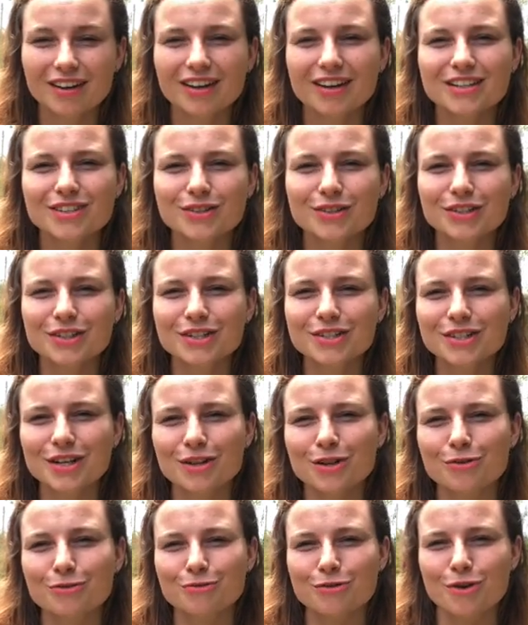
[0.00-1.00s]
So those are
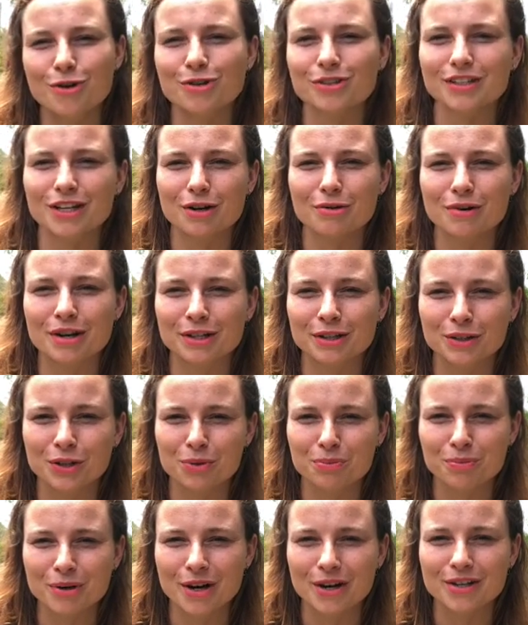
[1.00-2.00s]
the 4 theoretical
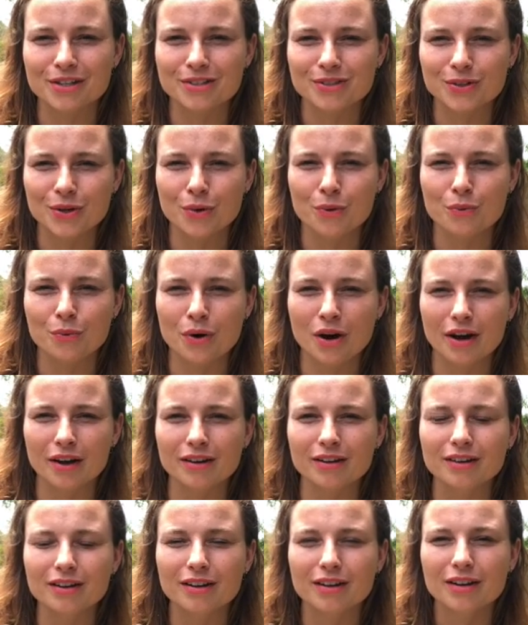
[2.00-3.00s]
parts. So
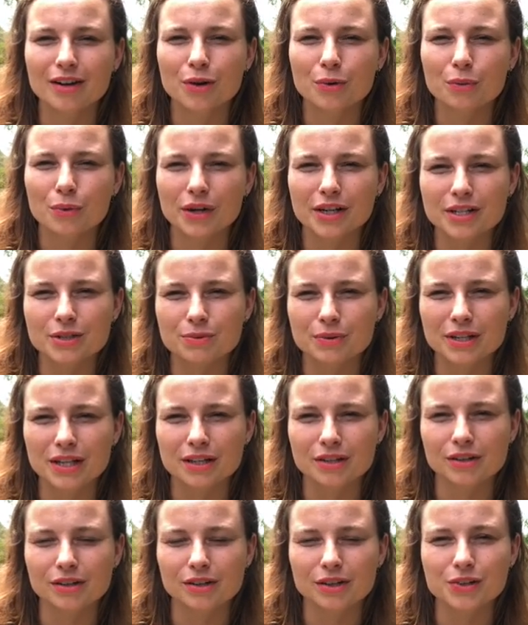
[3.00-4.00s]
1, what is
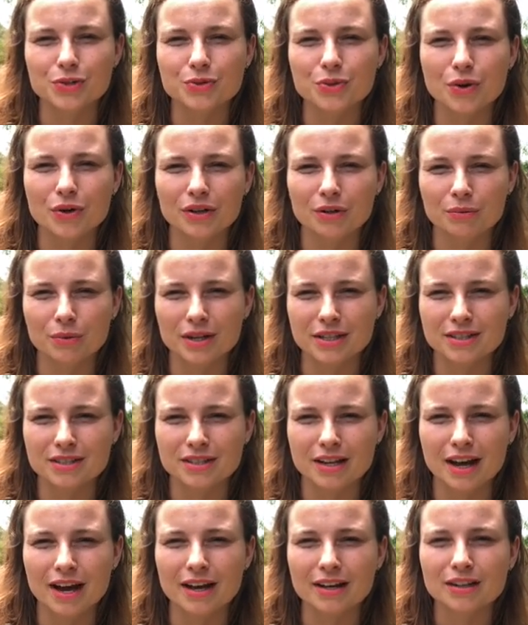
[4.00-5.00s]
within your control and what's
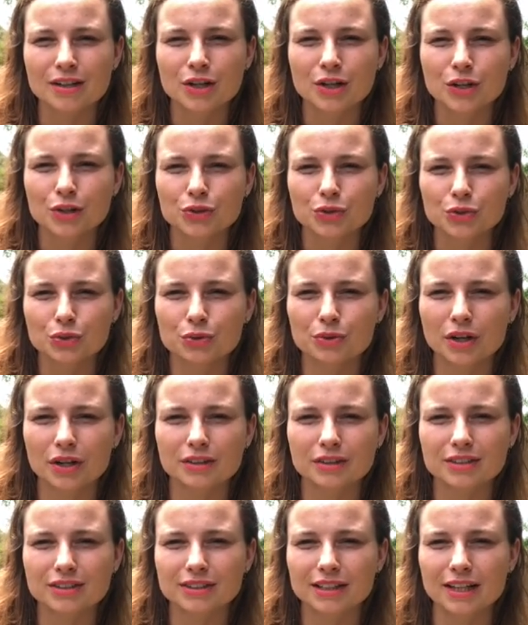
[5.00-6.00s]
not. 2,
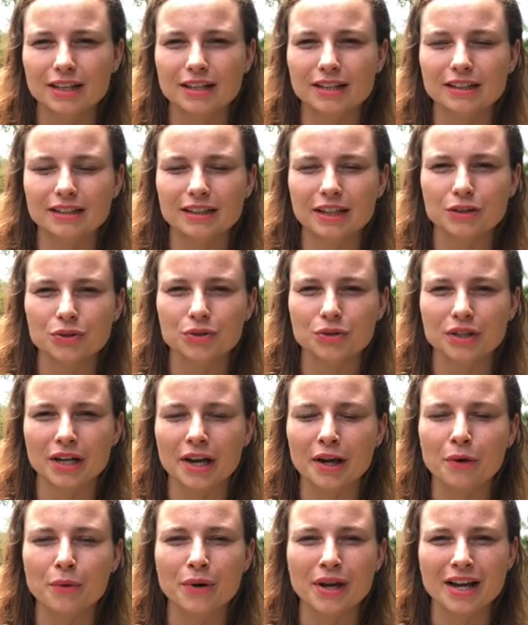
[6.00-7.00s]
understanding that you
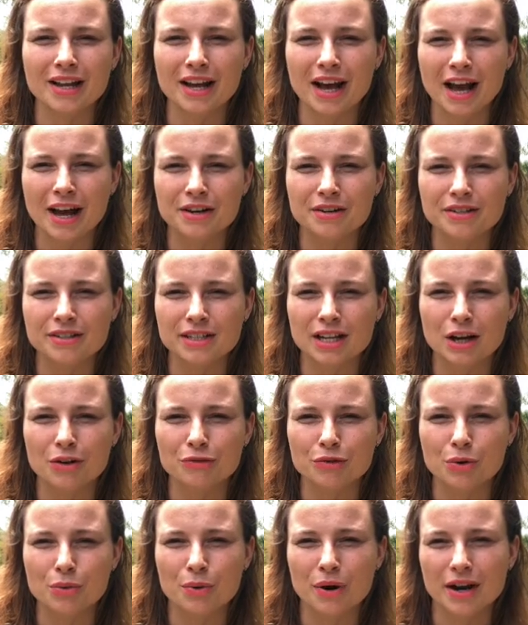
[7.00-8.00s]
can create a higher
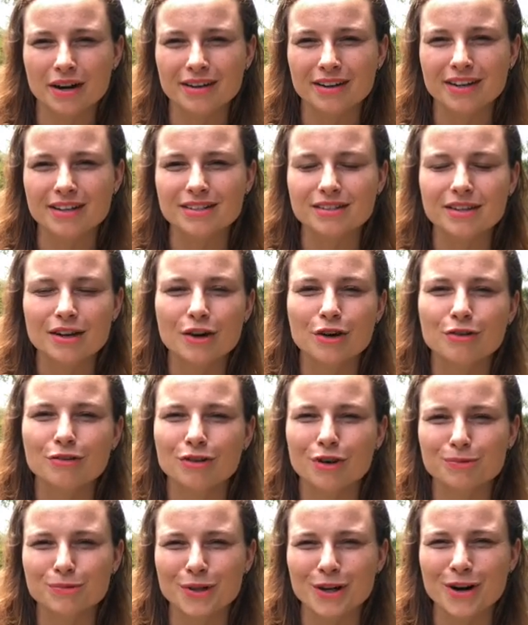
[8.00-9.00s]
self-awareness
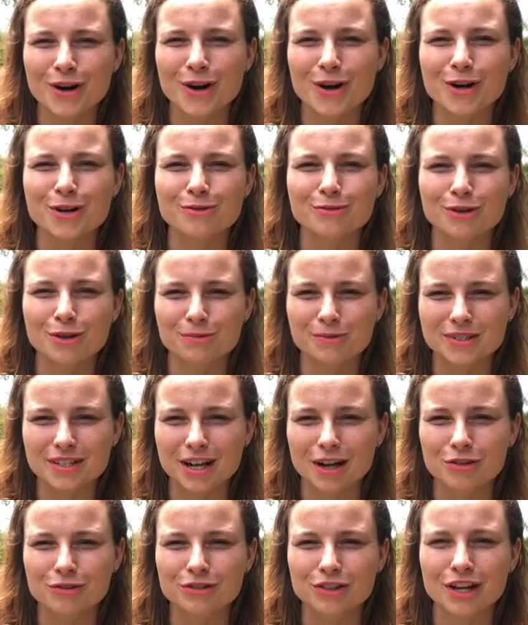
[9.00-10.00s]
from your heart, from
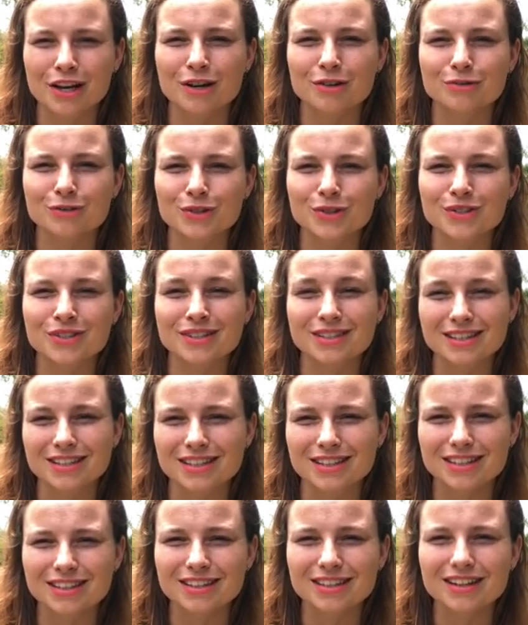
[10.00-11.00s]
self-love, to
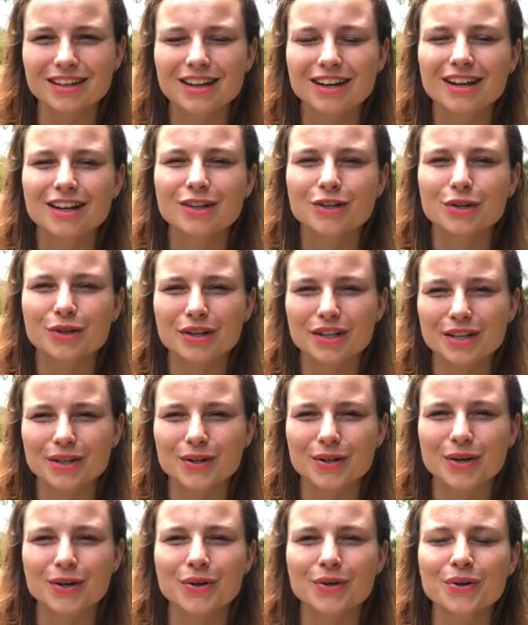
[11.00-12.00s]
see your
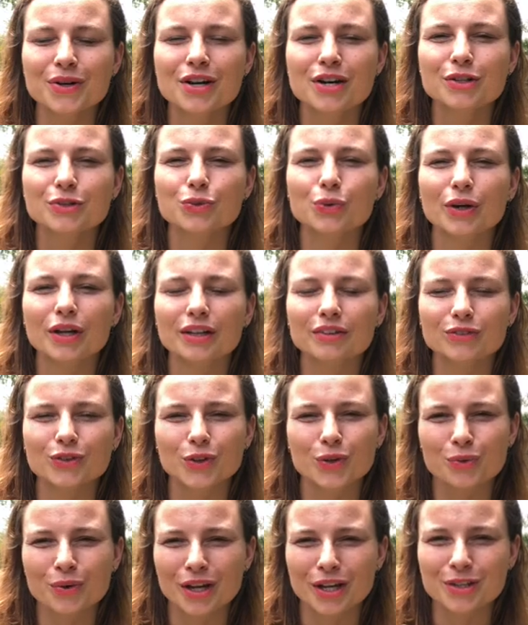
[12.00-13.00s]
ego, to
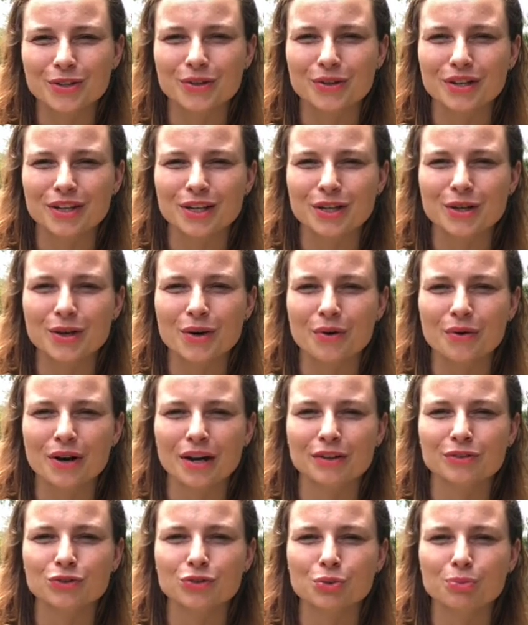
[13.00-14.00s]
integrate your ego,
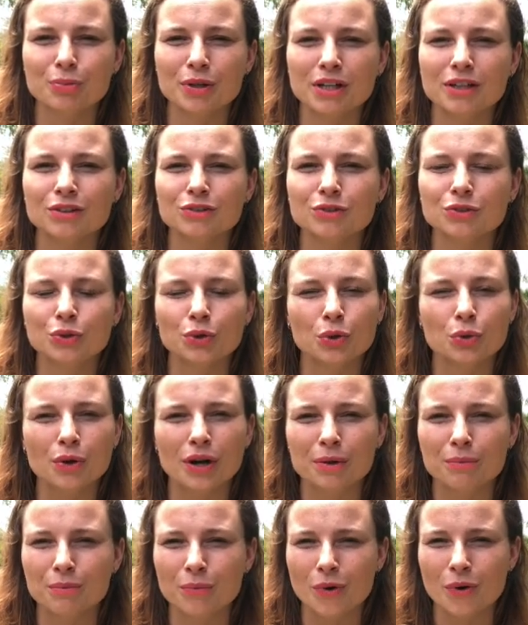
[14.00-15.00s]
and to build new
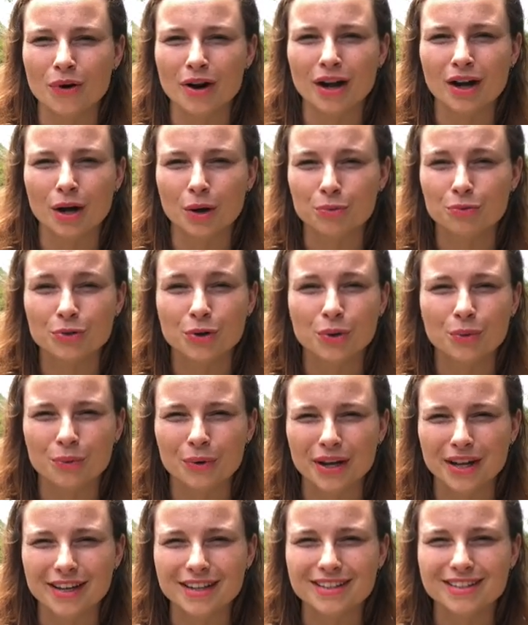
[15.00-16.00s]
and more helpful
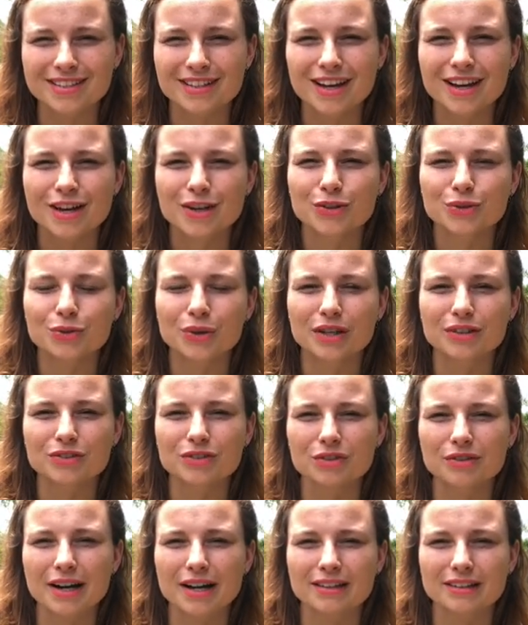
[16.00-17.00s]
ways to
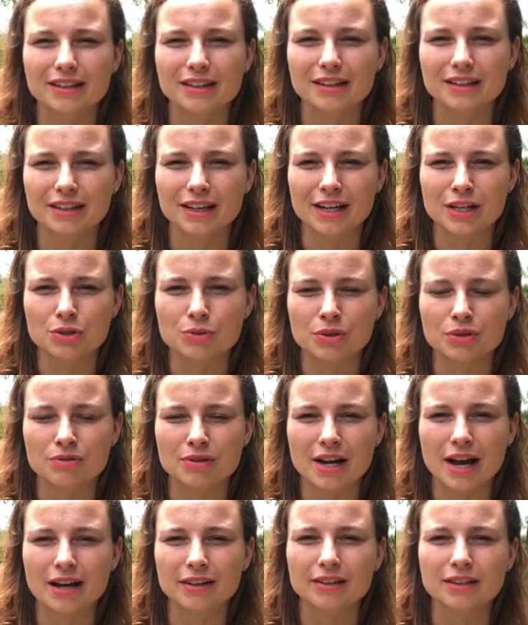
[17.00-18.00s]
interact and engage with
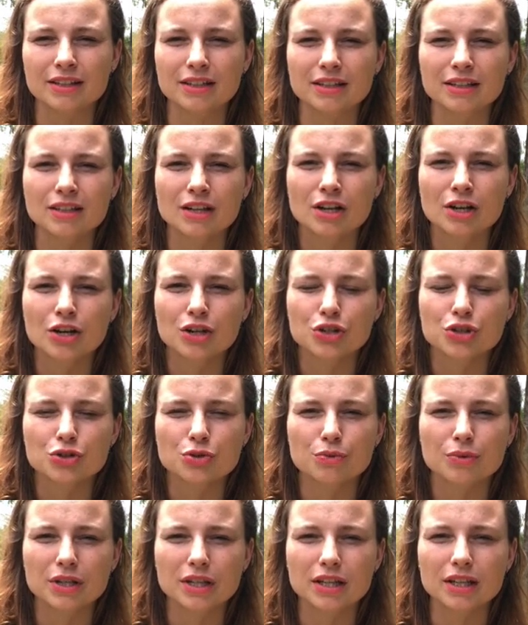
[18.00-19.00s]
reality.
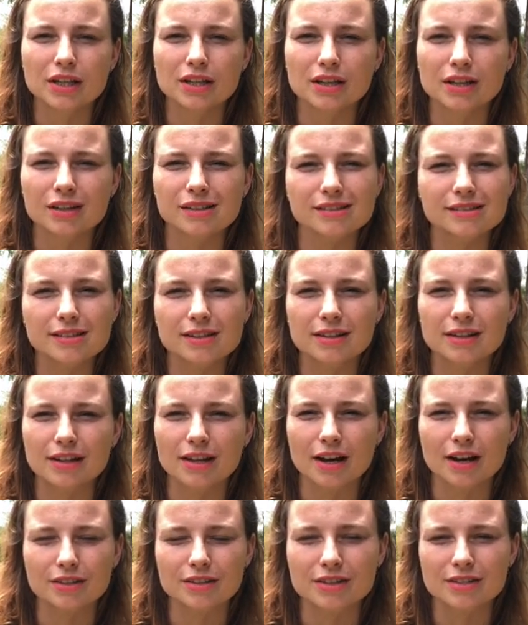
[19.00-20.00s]
3, constantly
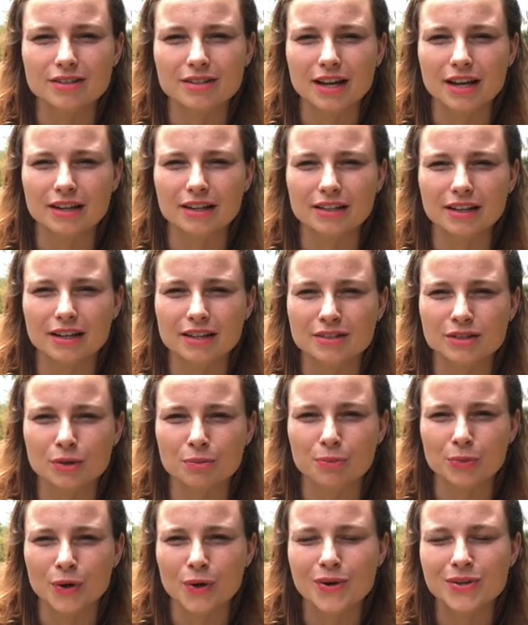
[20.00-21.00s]
understanding that it's a
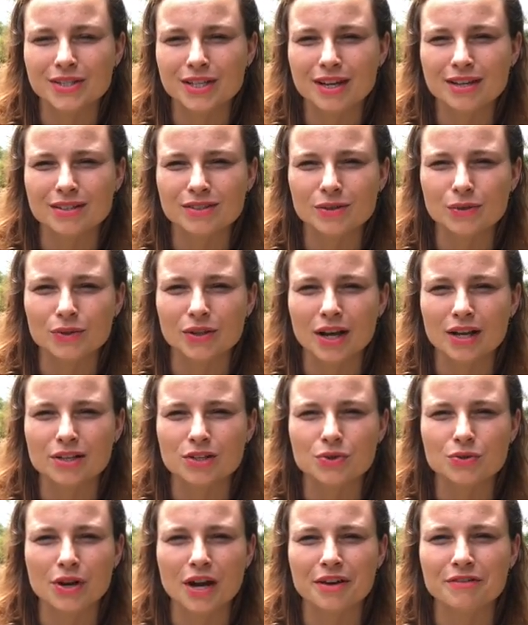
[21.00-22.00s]
process, so not
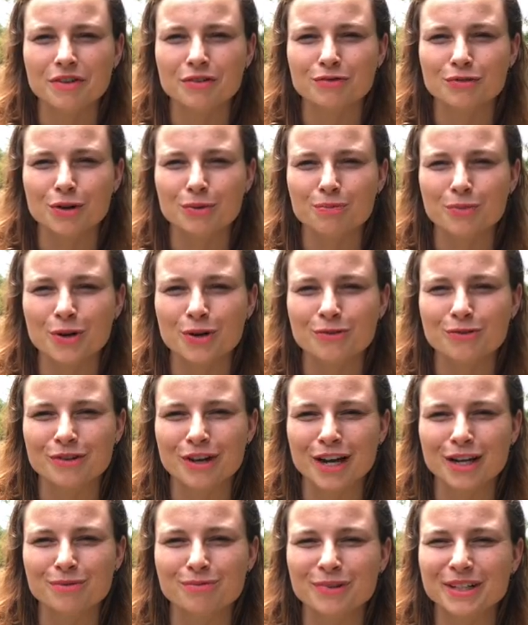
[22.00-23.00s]
striving for
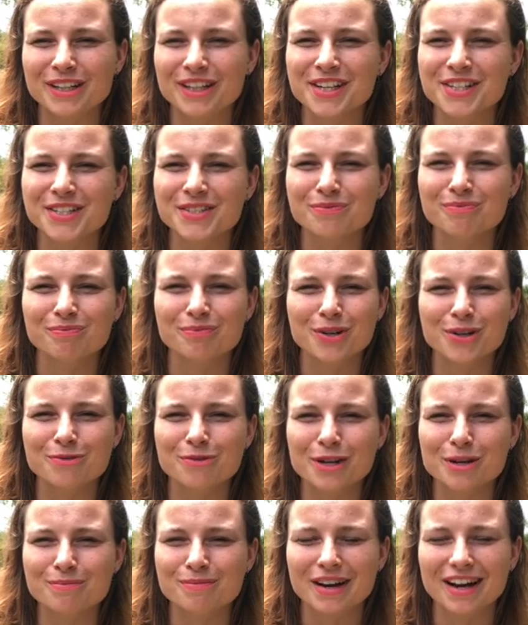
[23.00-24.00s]
perfect, because
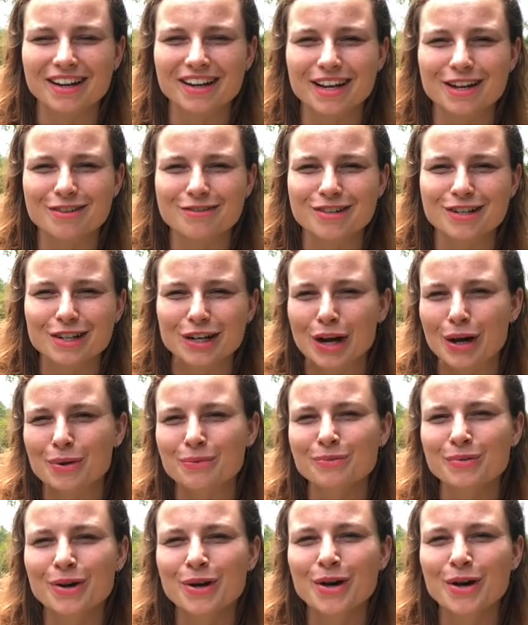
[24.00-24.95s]
perfect might never come,